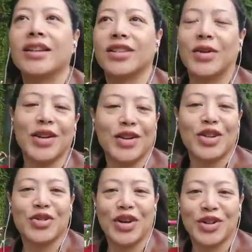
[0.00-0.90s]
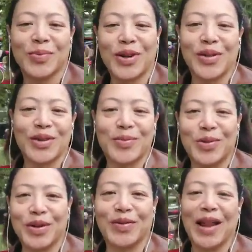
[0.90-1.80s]
sorry, I'm getting distracted by all these
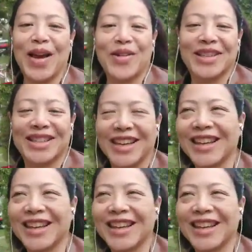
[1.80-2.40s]
pretty flowers.